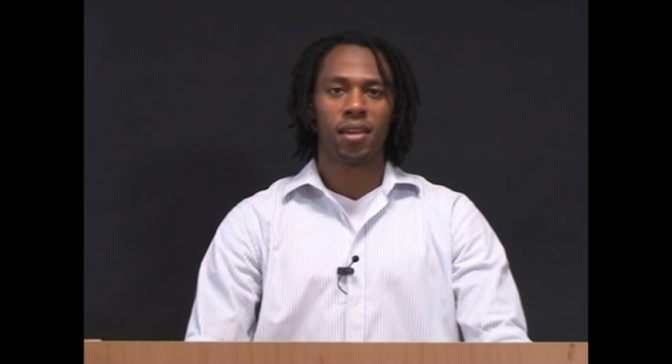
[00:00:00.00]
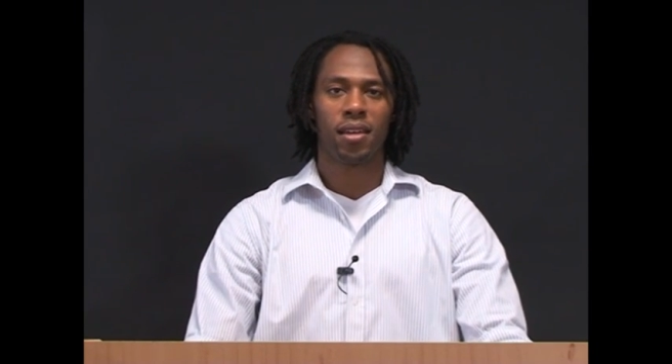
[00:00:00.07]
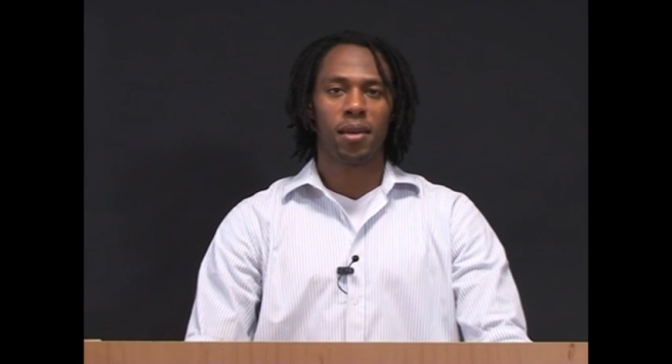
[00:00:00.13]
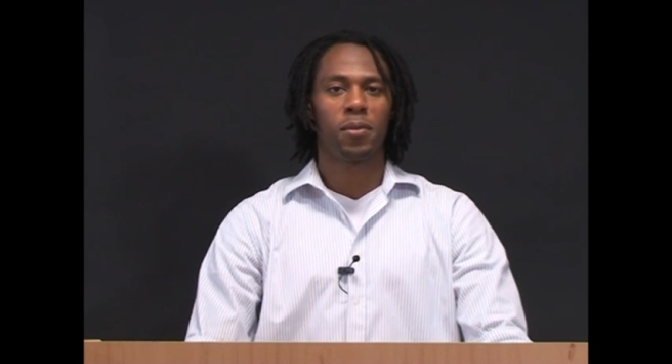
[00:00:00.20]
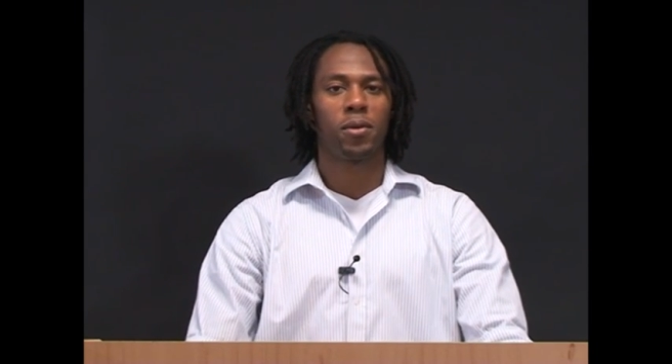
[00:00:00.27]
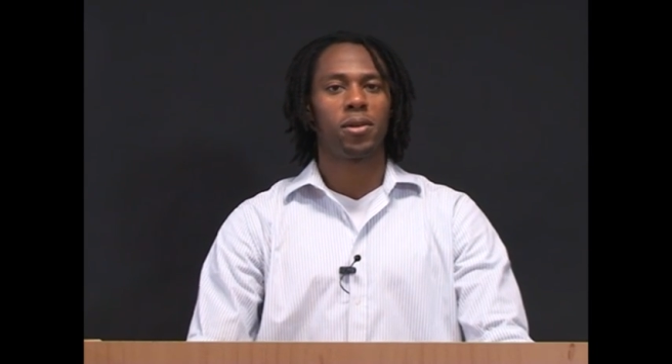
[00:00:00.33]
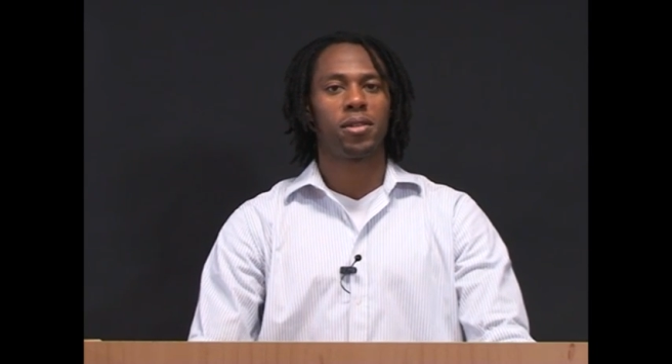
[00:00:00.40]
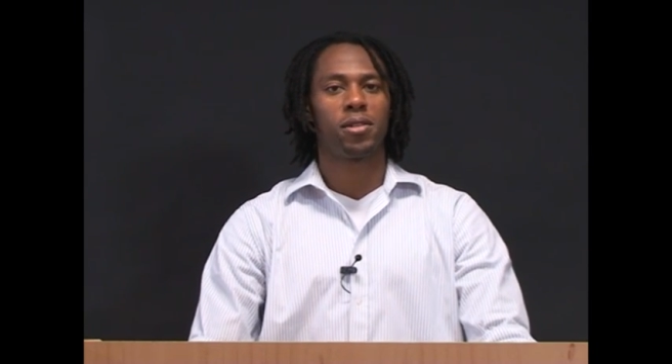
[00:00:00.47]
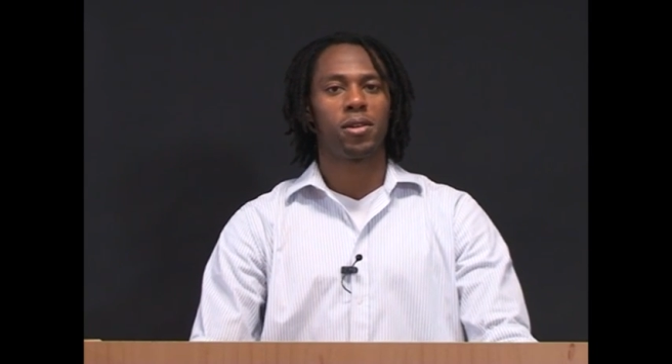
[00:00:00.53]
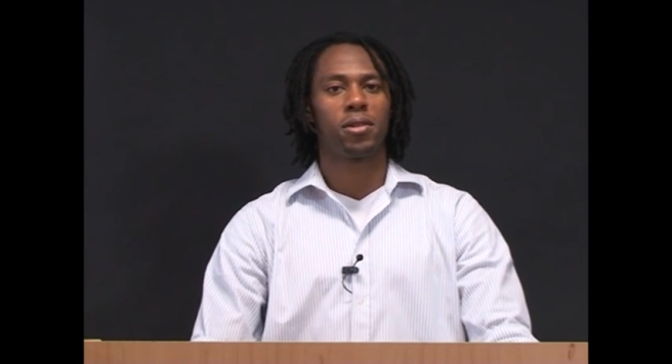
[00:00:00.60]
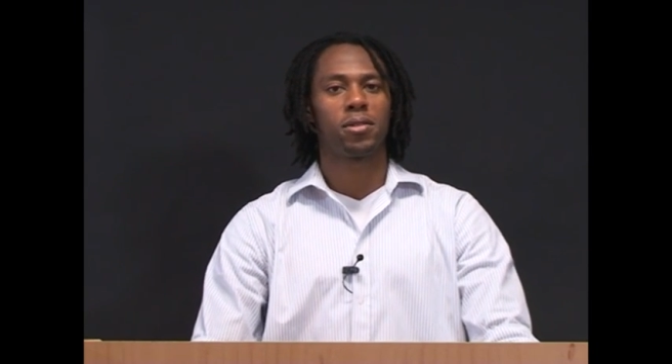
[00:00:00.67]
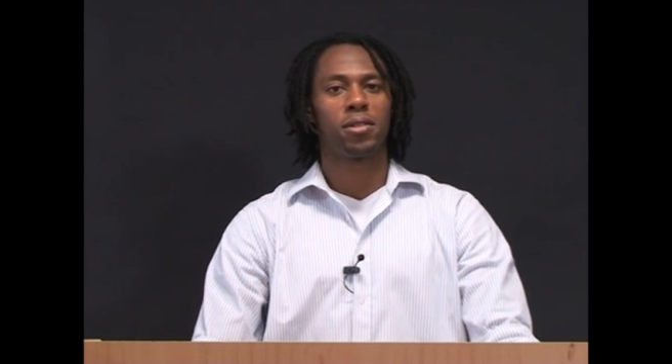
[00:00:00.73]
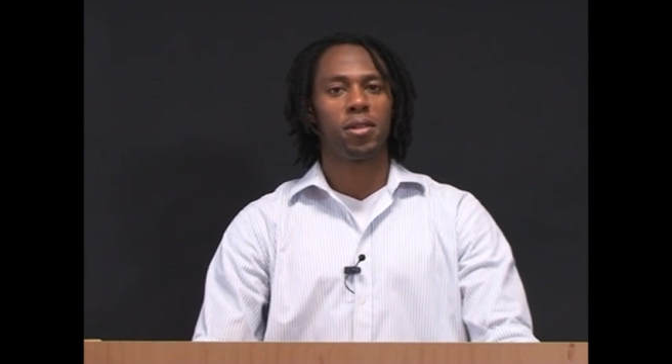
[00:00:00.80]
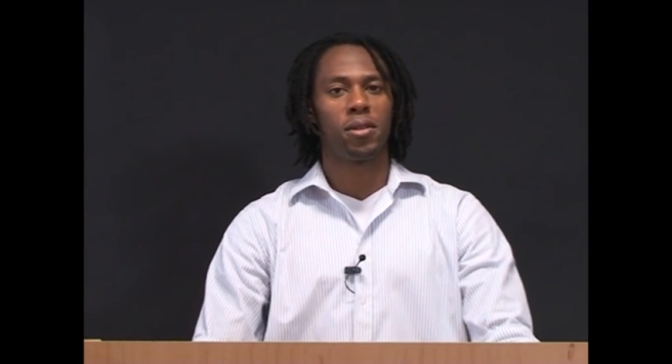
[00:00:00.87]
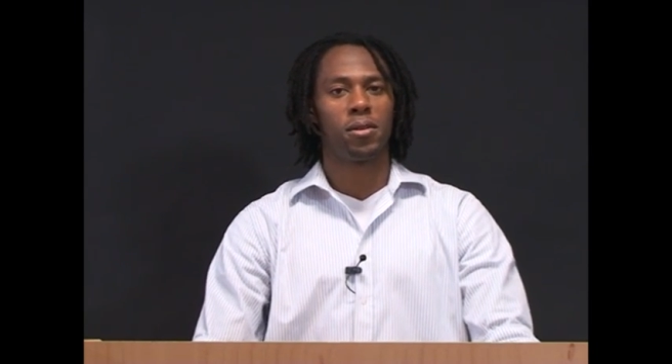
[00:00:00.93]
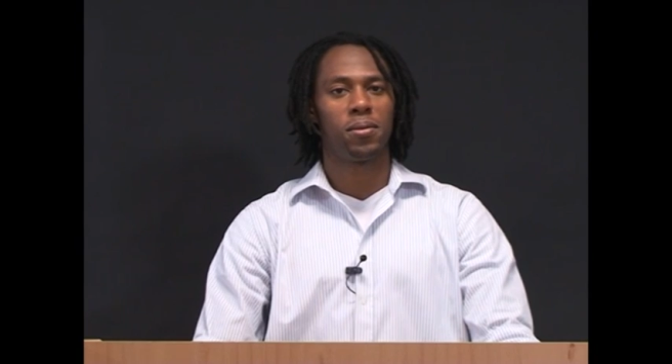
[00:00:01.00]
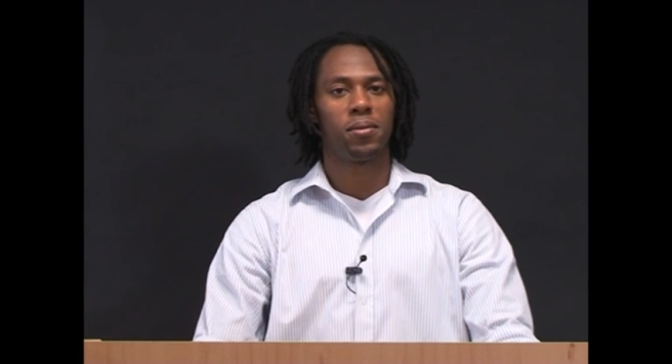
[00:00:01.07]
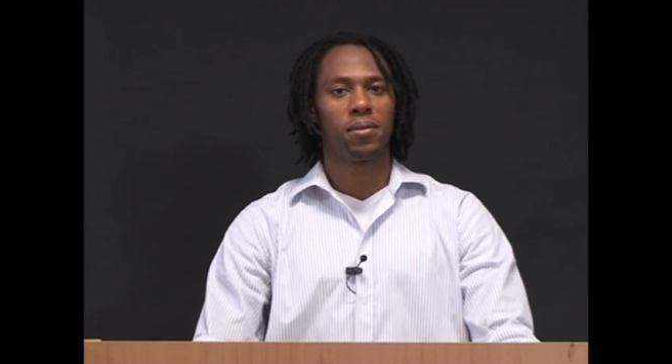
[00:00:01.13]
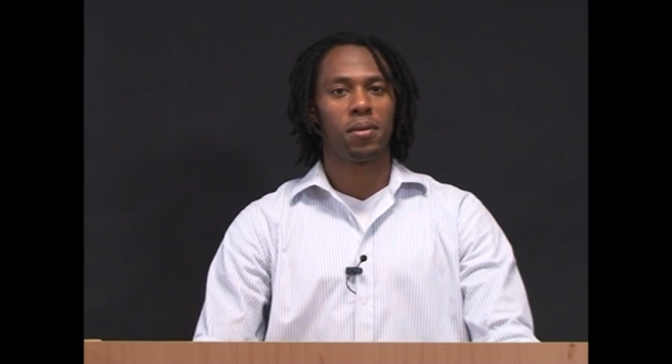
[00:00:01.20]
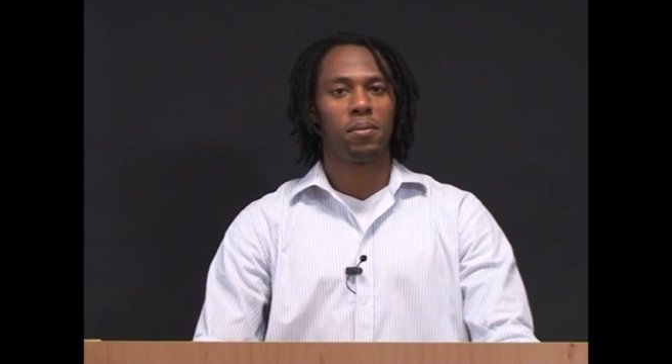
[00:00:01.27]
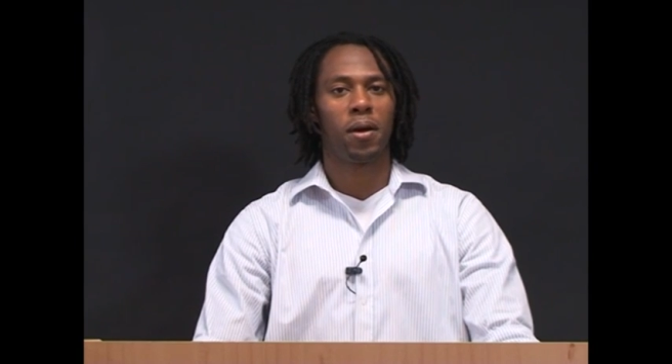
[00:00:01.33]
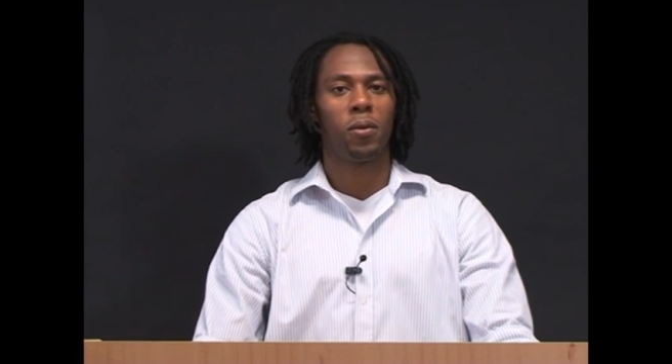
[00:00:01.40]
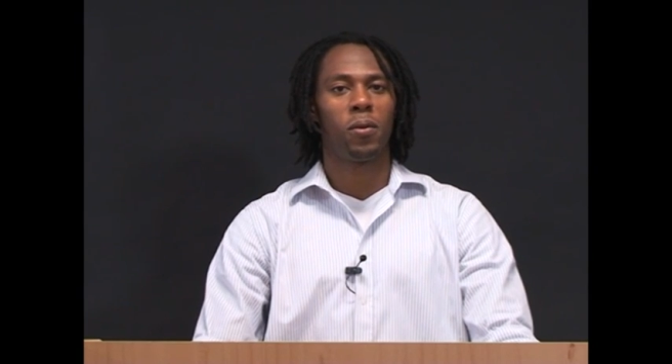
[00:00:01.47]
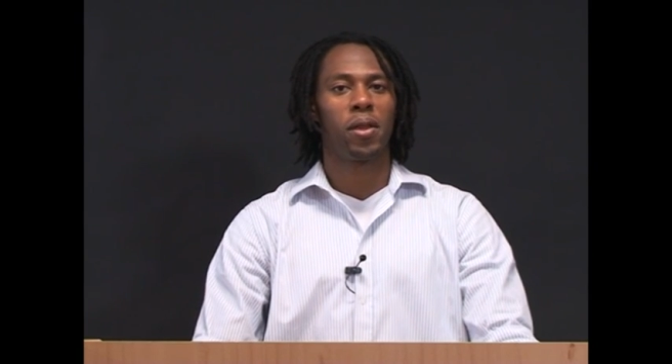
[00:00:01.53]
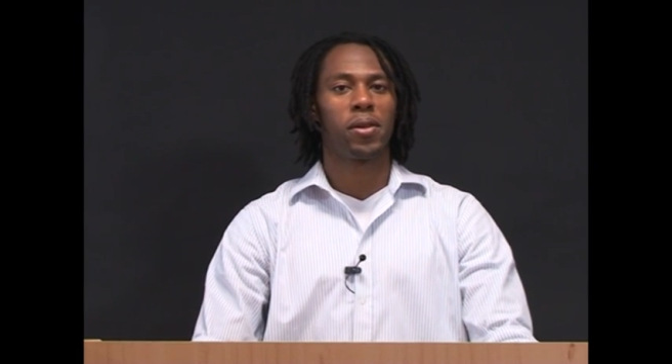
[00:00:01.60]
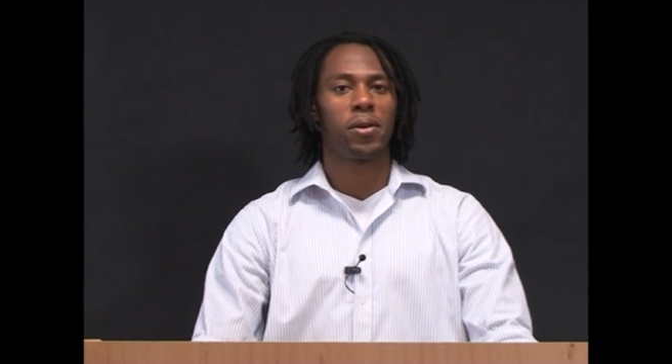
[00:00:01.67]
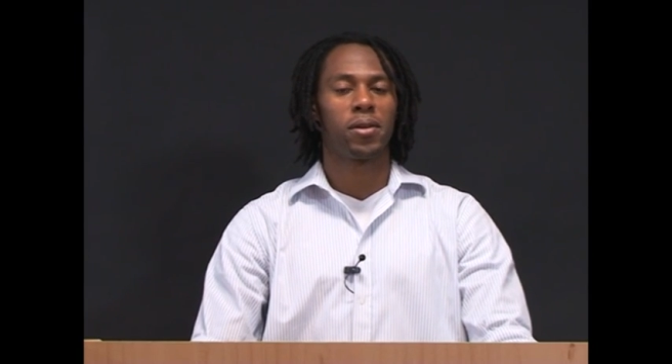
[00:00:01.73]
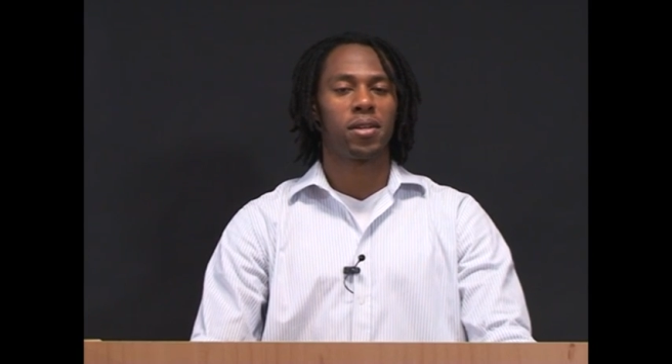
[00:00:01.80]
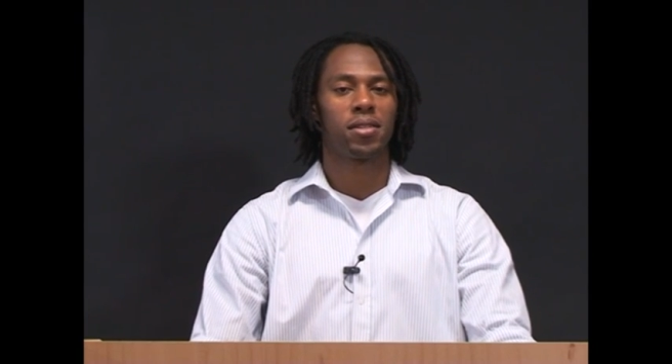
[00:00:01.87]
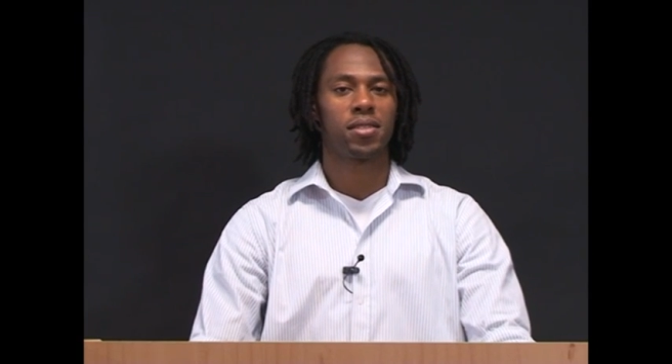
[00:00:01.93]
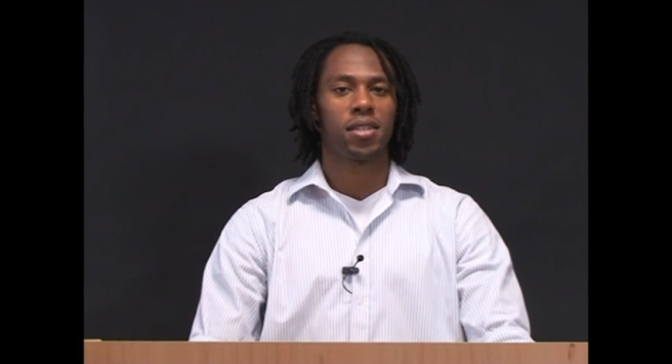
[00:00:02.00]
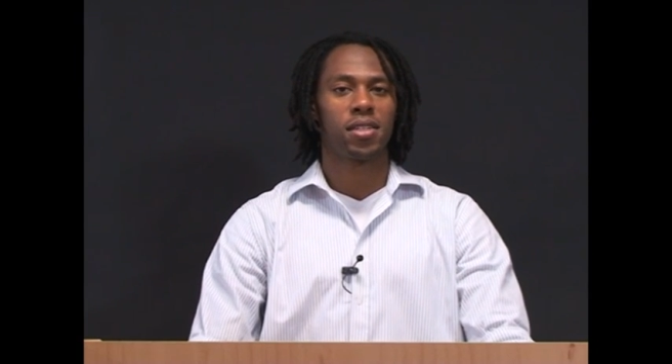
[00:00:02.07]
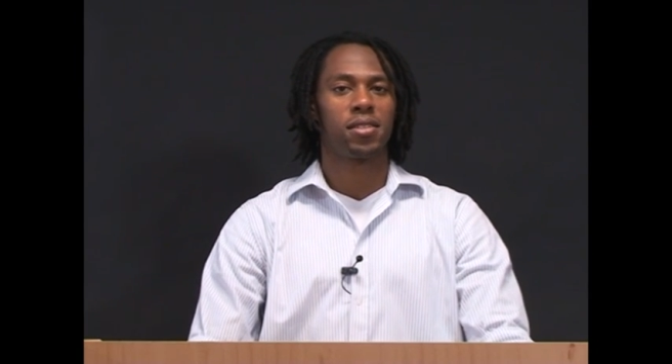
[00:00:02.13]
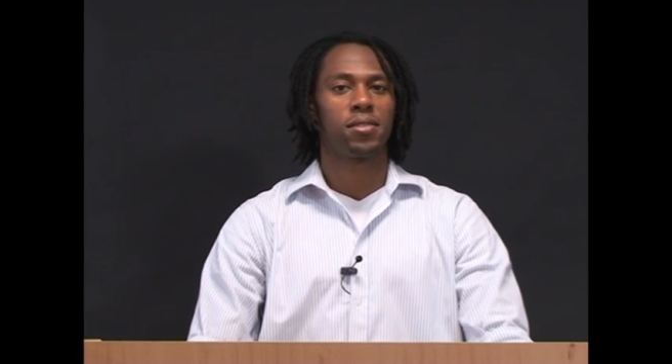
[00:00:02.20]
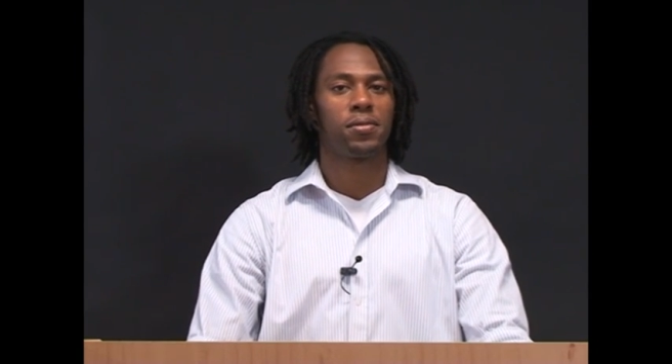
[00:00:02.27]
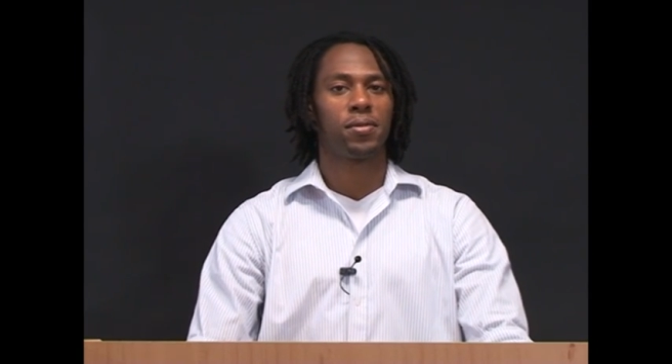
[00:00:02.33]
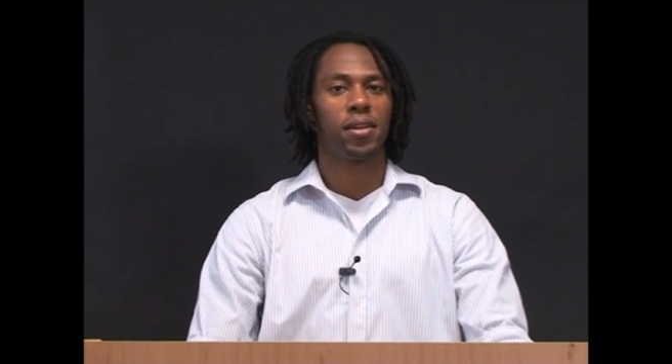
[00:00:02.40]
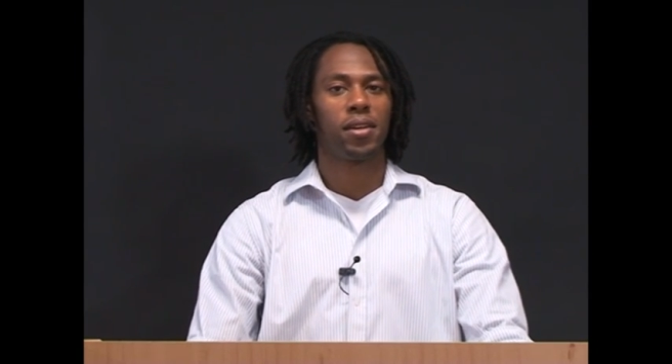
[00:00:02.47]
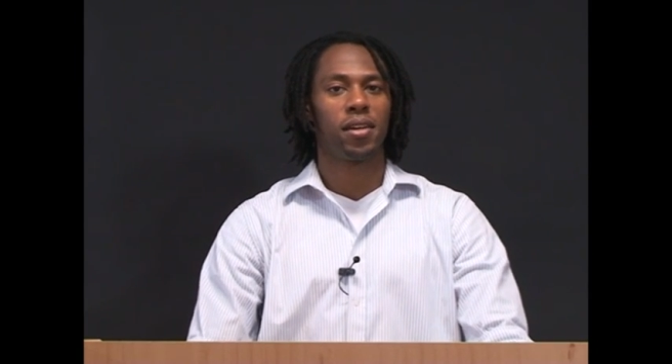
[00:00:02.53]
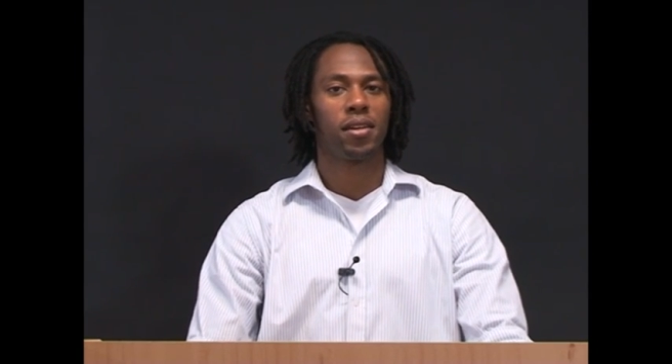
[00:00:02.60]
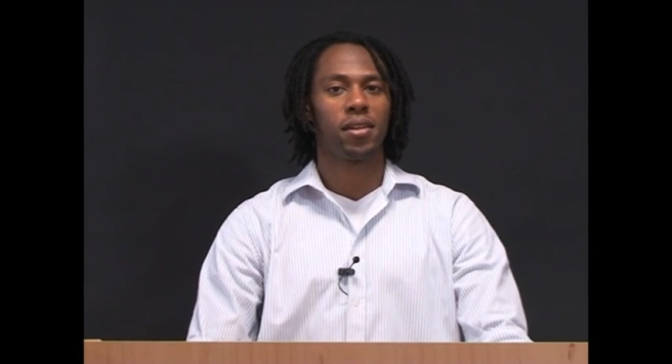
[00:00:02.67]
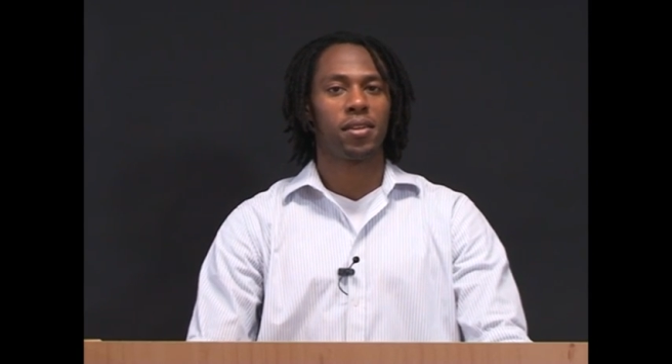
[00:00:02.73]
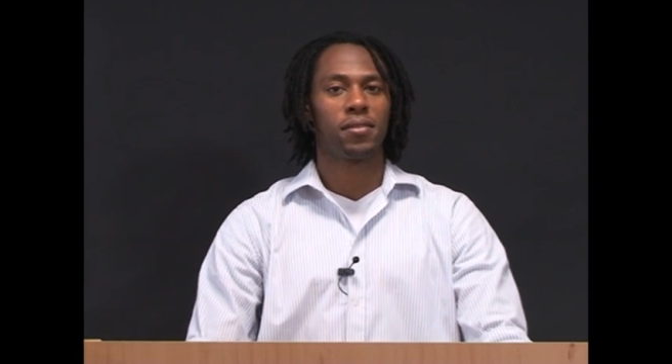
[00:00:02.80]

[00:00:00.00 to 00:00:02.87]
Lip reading: and I'm going to talk to you about whether or not schizophrenia